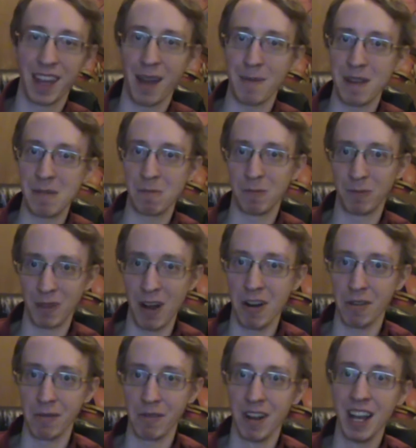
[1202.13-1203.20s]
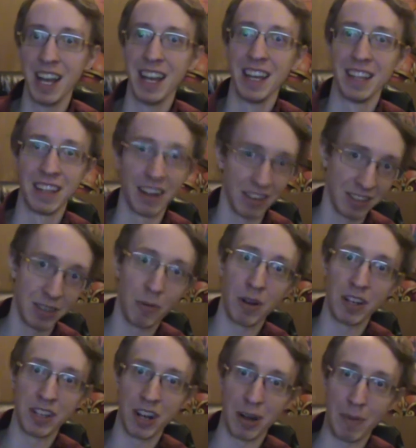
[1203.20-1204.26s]
I mean, you
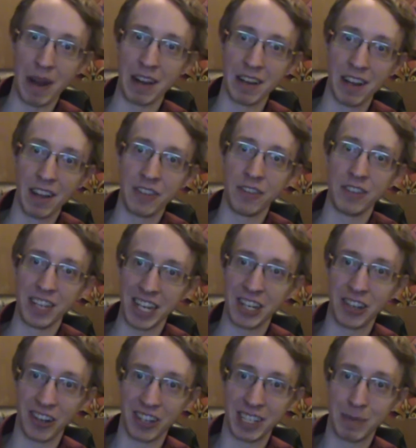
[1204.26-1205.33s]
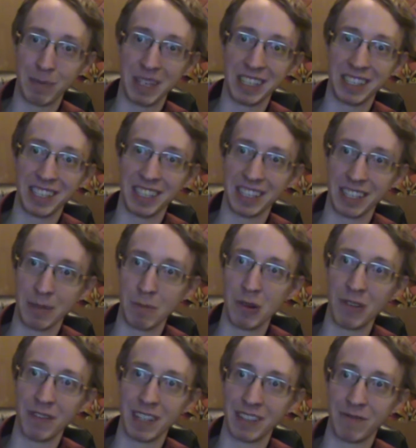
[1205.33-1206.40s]
want to talk about another endangered species in
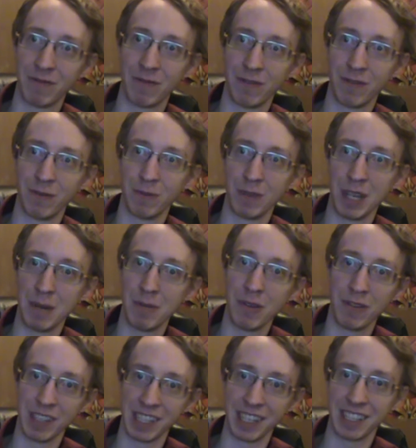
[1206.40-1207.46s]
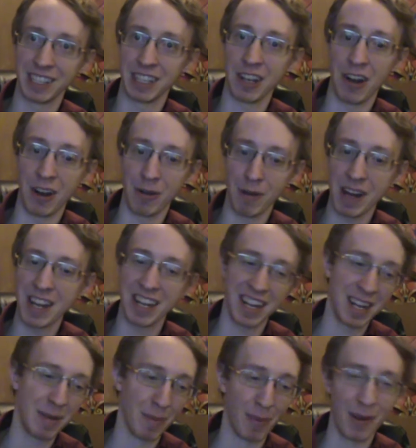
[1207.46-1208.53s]
movies? It's the R
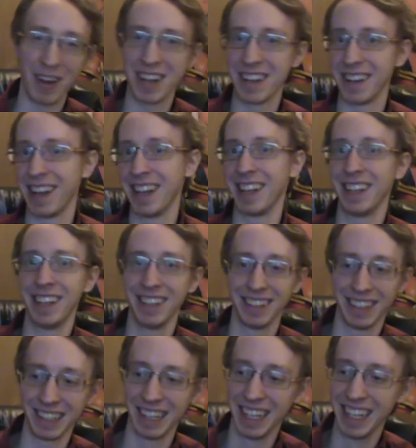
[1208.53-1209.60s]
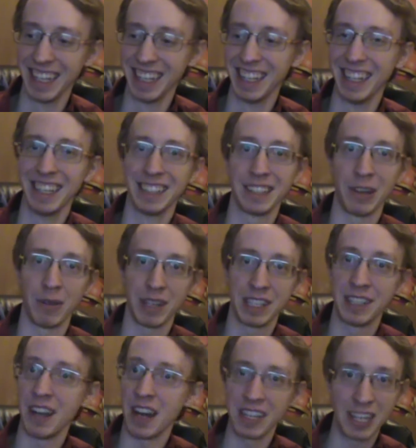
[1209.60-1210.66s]
rating, but so
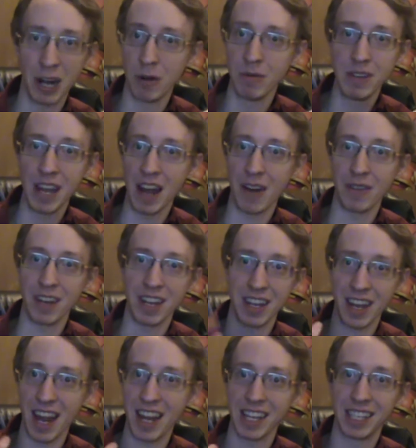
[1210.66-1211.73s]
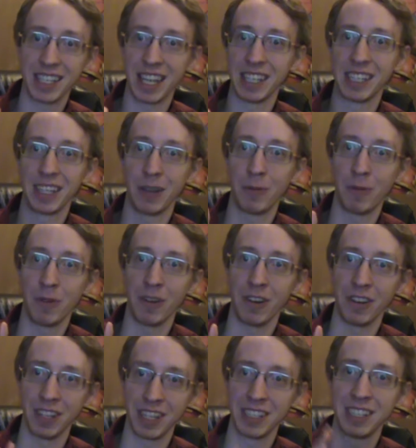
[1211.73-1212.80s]
it's not toned down in any sense of the
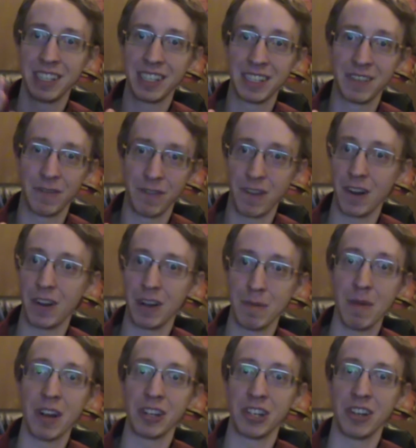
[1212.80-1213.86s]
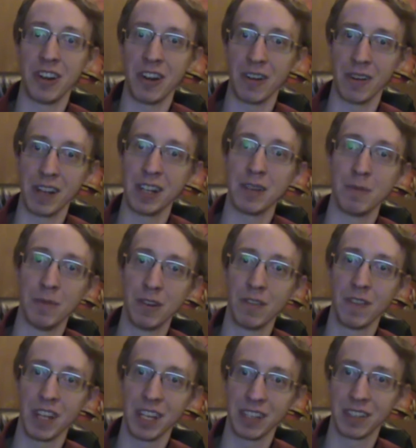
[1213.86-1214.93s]
word. This is very much an R-rated
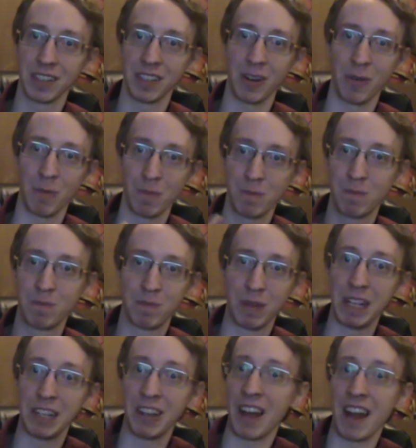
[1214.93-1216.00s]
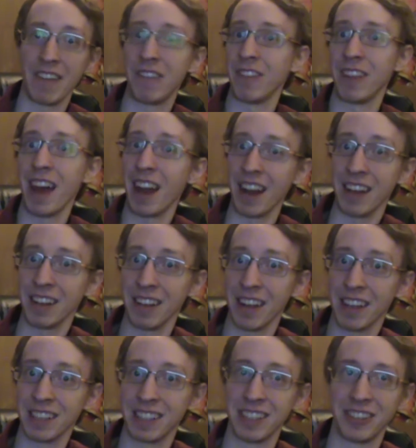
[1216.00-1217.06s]
movie, so be glad for that, I
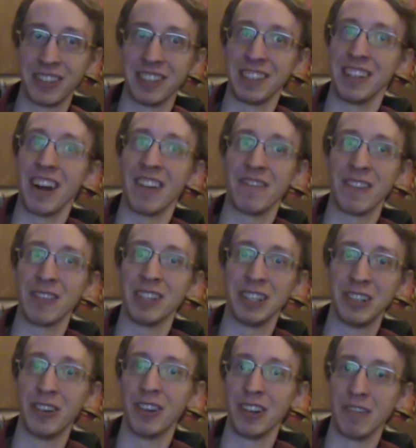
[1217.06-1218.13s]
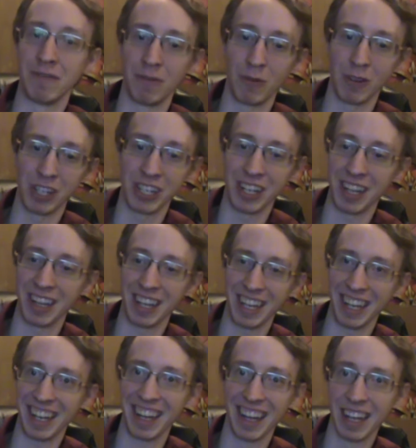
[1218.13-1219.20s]
guess. It's just not very good,
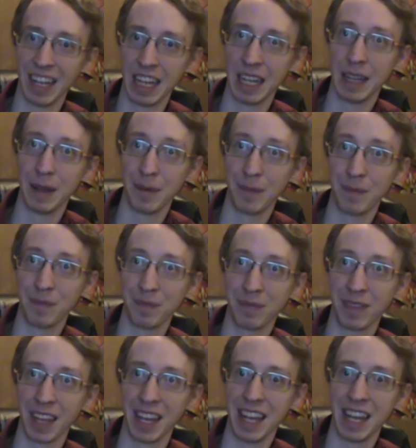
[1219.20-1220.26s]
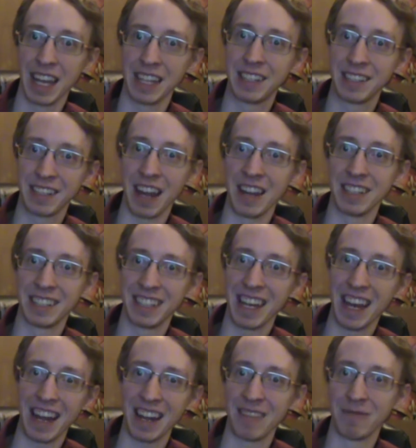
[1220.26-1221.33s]
unfortunately. It's kind of
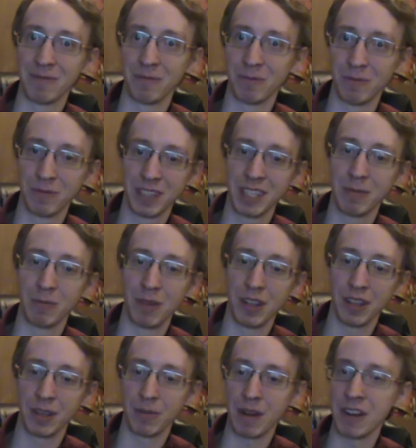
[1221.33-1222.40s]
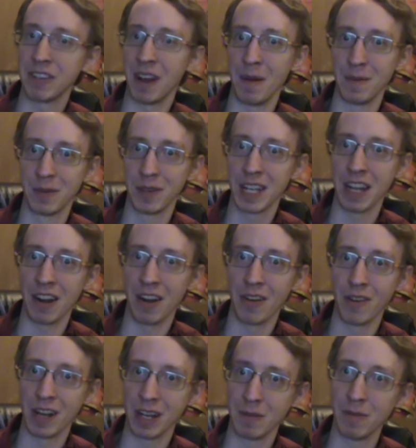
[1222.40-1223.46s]
sad, the rare times we get
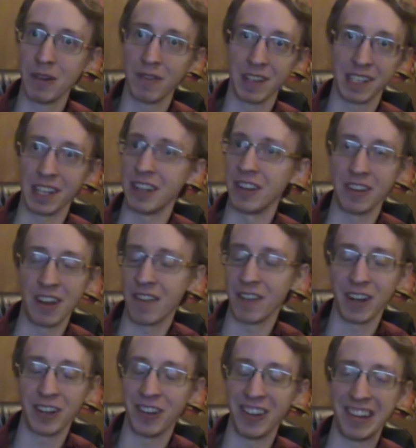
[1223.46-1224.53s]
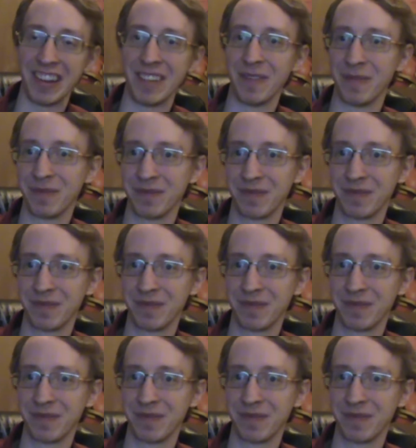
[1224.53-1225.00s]
R-rated movies and they're never good.